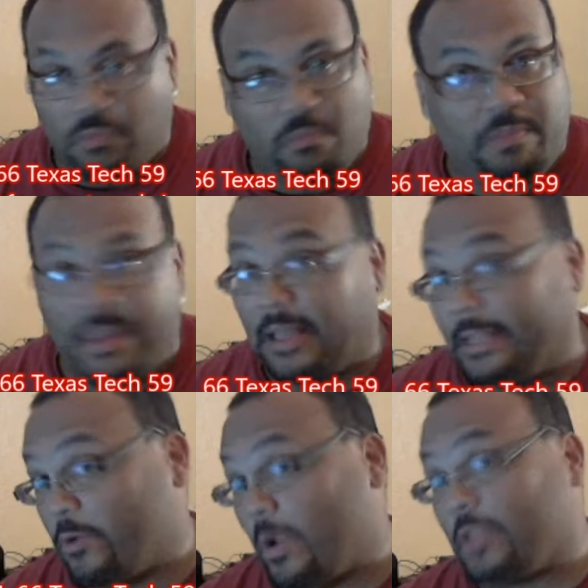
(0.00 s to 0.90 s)
Being a
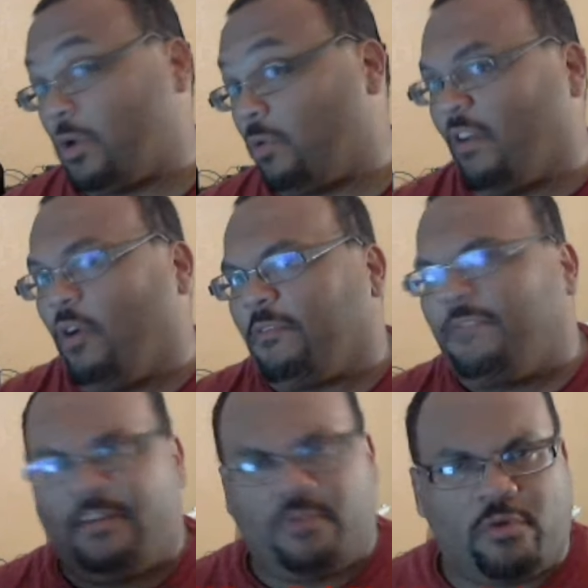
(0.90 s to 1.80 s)
leader out there, over
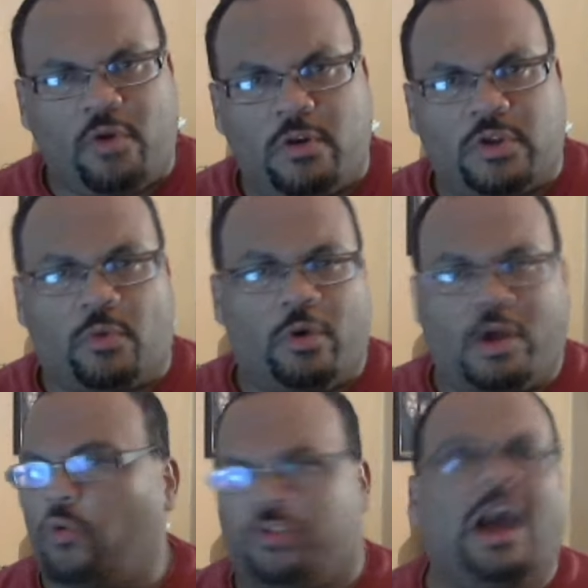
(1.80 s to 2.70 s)
500 yards throwing.
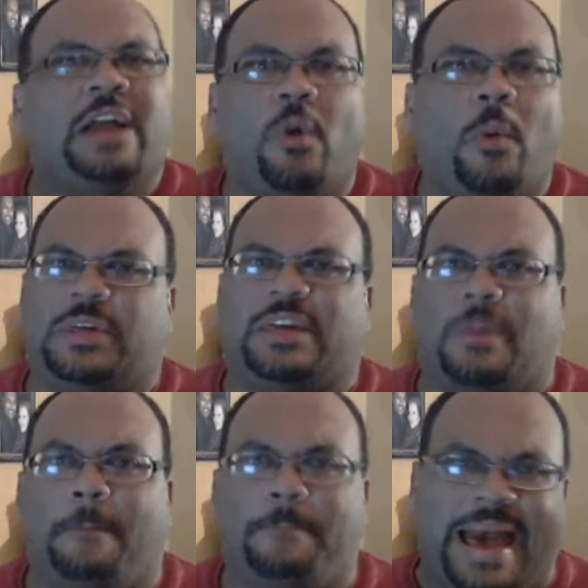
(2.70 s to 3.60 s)
Of course, I know it was
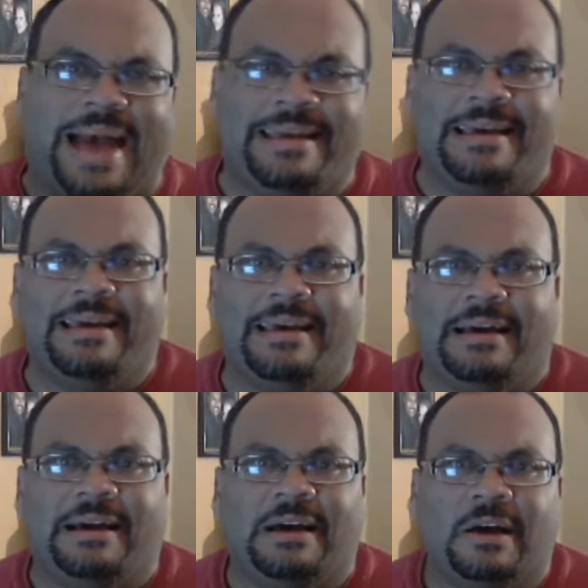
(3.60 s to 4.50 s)
against a bad
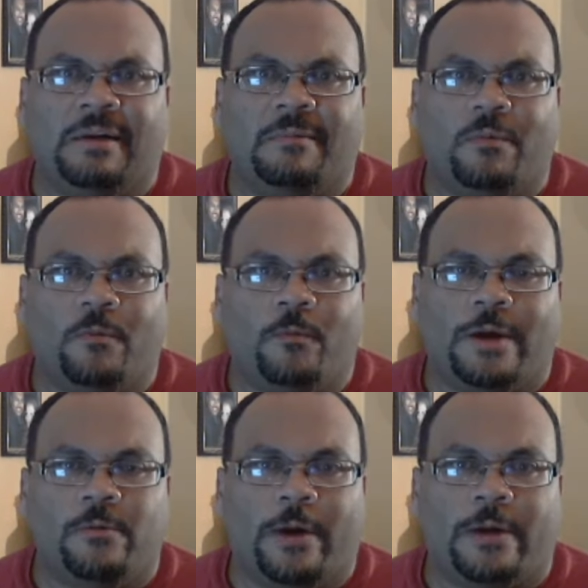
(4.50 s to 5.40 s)

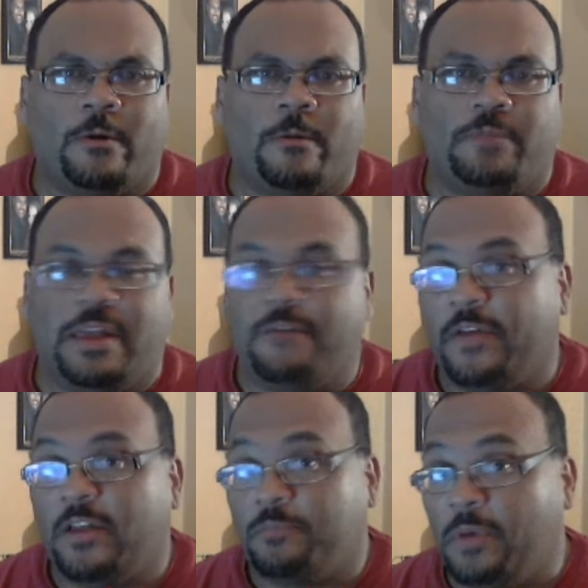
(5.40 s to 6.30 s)
Red Raider
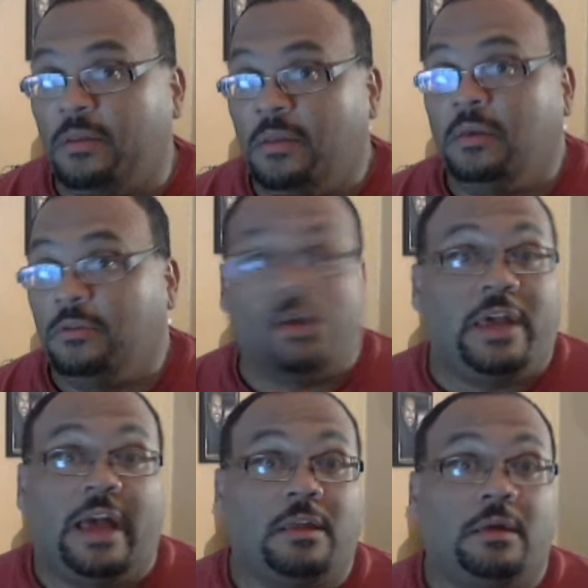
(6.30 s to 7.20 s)
defense, but you know he
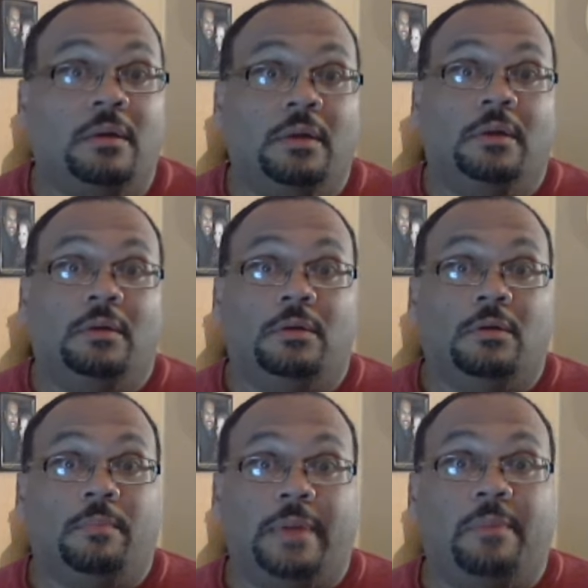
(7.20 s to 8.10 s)
had to, you
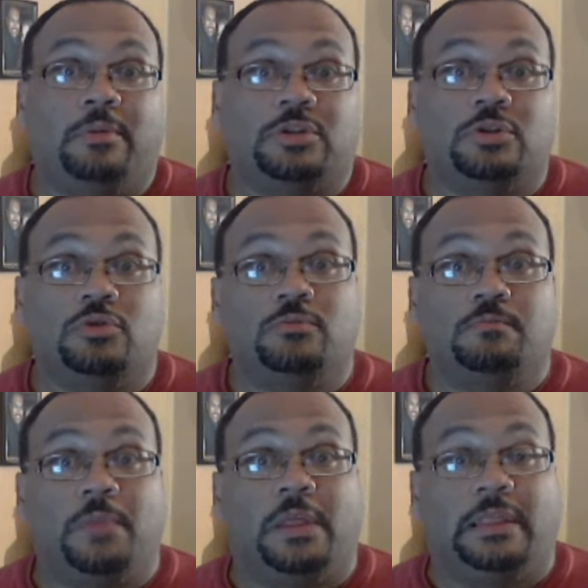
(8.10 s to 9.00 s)
know, be able to
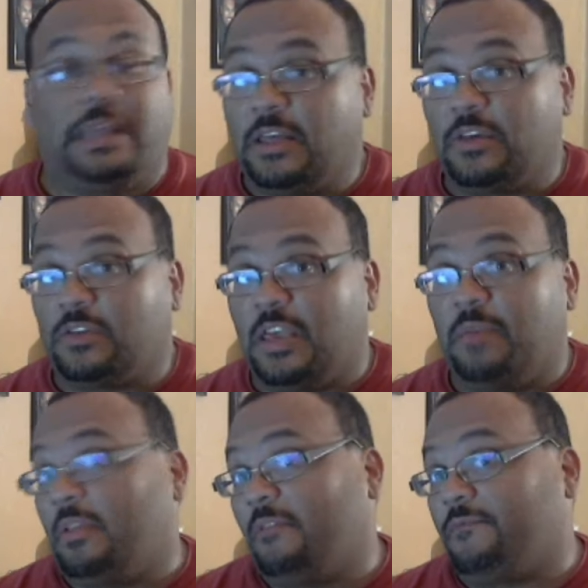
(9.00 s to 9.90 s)
lead his
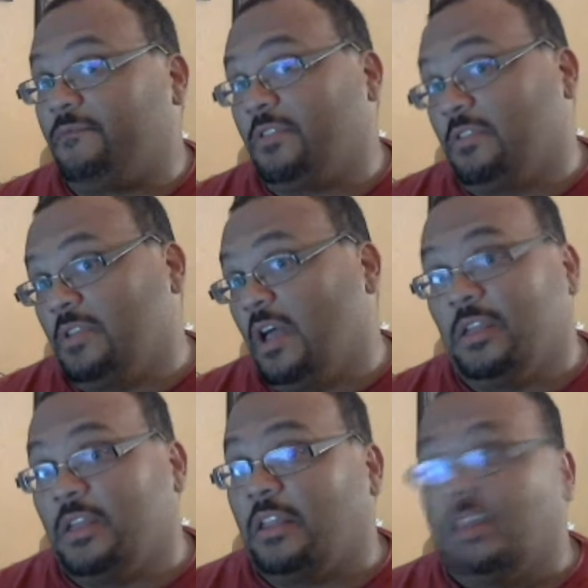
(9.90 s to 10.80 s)
team in a
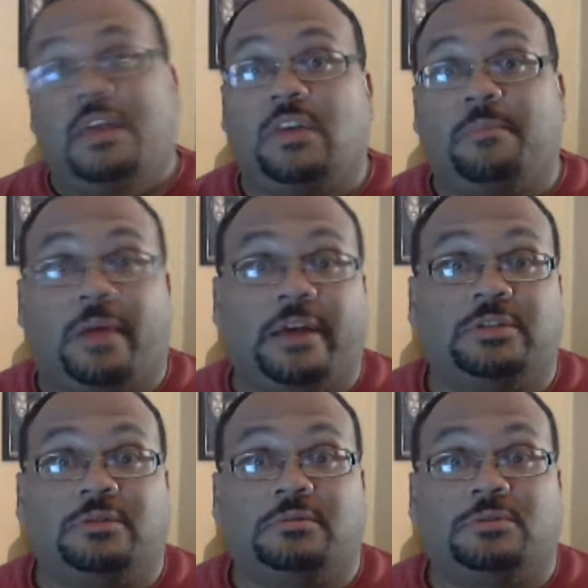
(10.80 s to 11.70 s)
not an easy
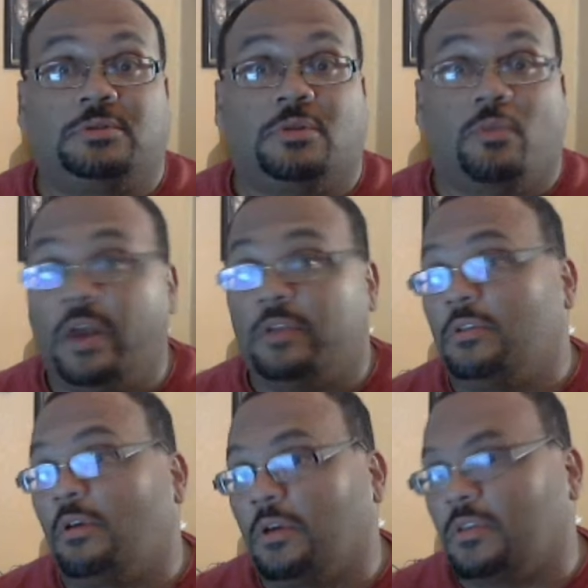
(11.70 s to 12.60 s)
place to win. You
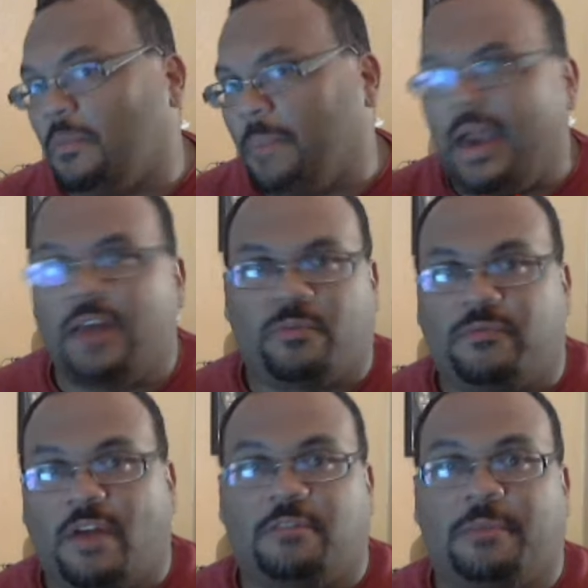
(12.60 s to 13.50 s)
know, because in the past we've
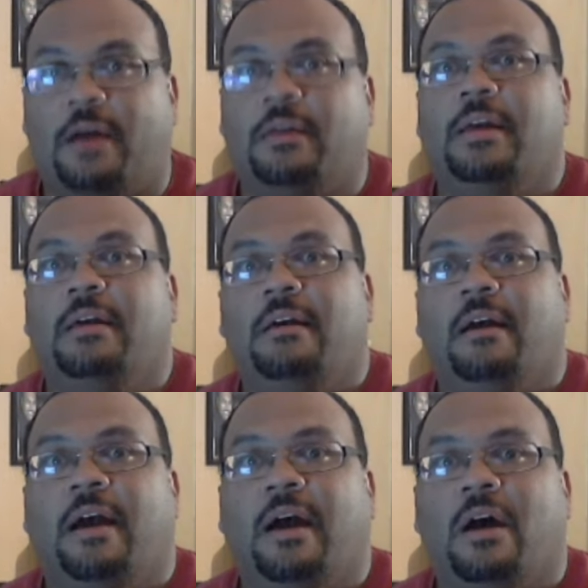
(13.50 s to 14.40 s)
talked about
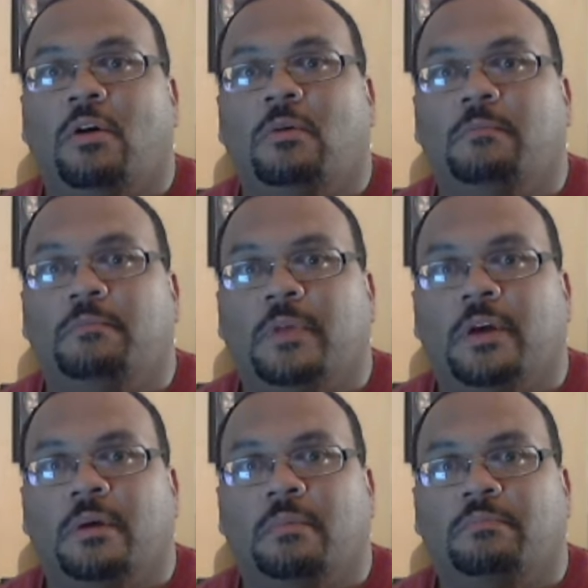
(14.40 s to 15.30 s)
how
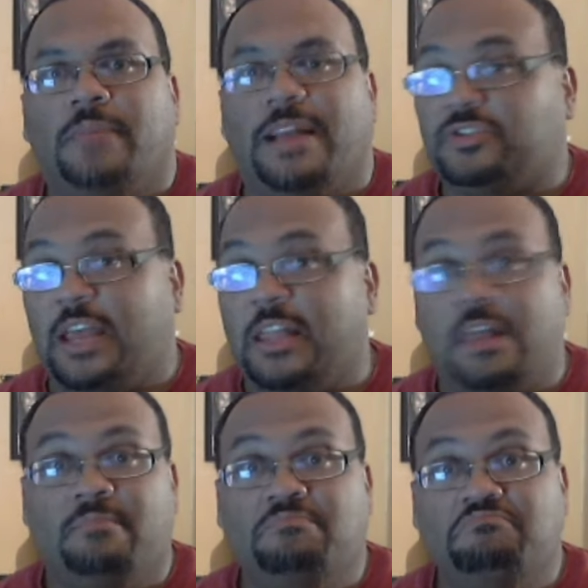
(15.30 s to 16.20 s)
that
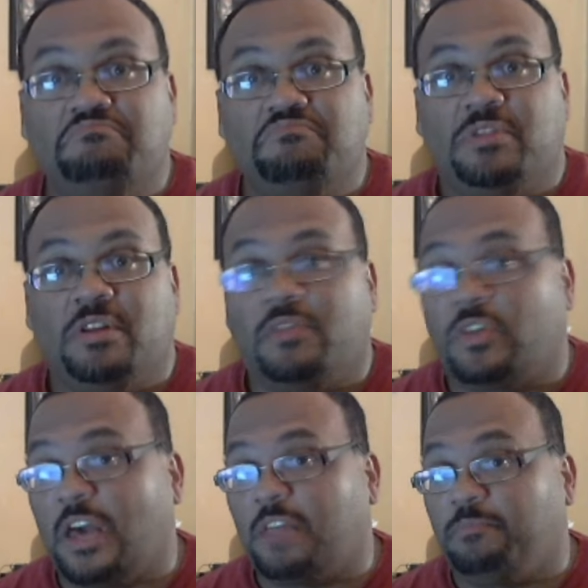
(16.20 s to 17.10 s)
stadium, you know, in the
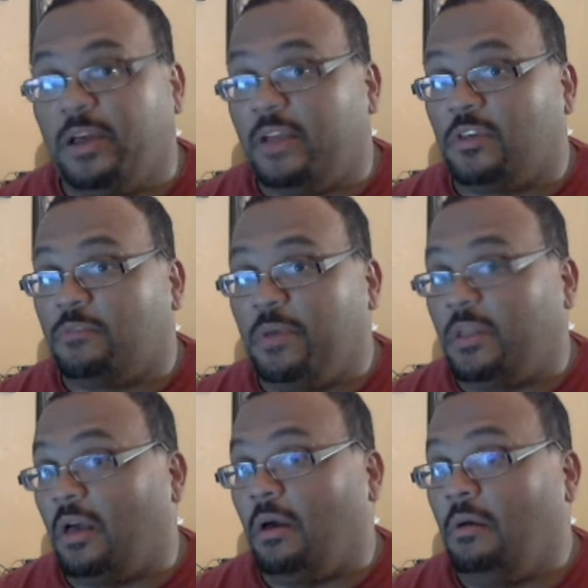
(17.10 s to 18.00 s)
South Plains has been
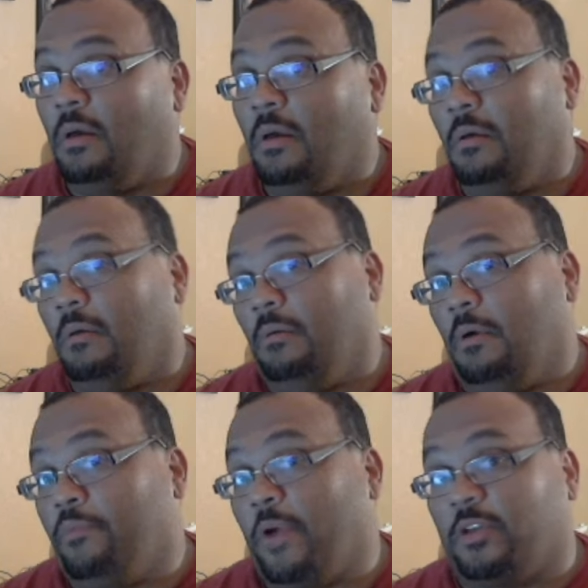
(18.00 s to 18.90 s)
a
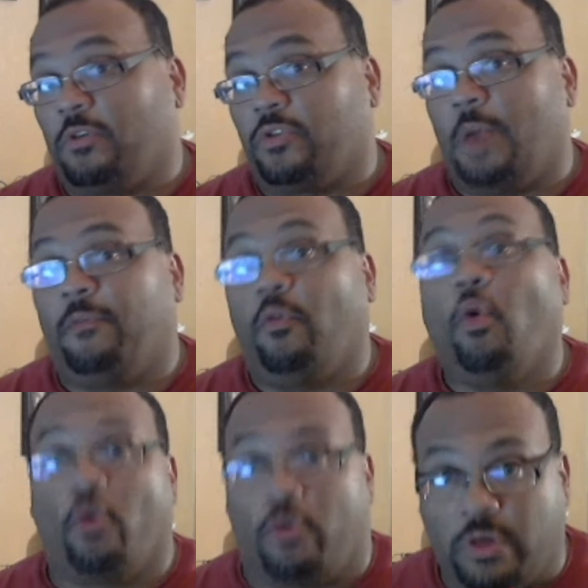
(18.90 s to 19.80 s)
practical shop of
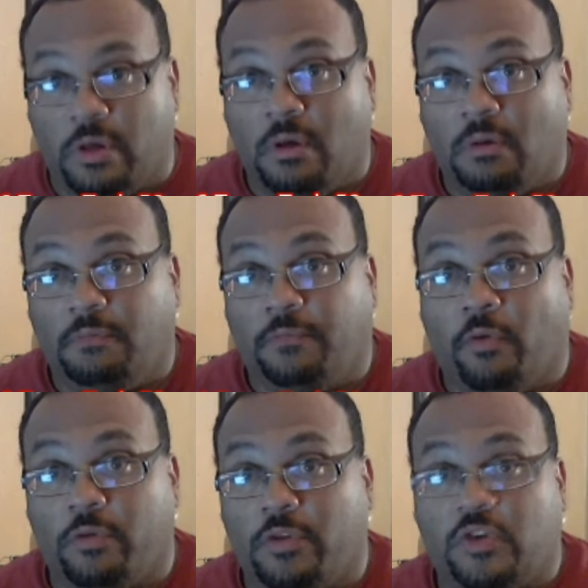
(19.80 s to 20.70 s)
horrors
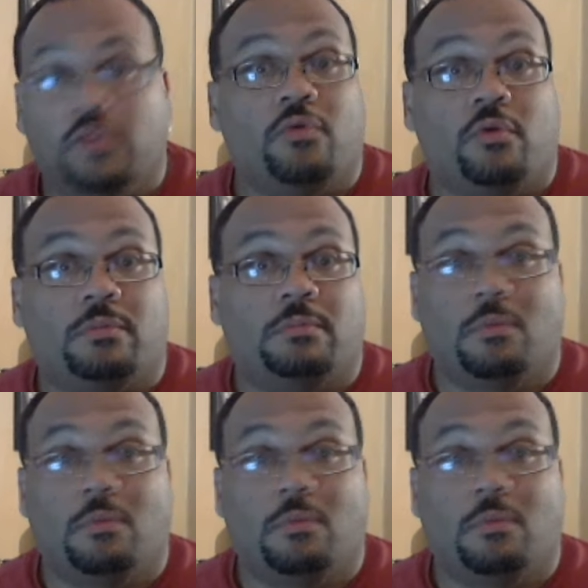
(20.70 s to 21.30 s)
for the Sooners.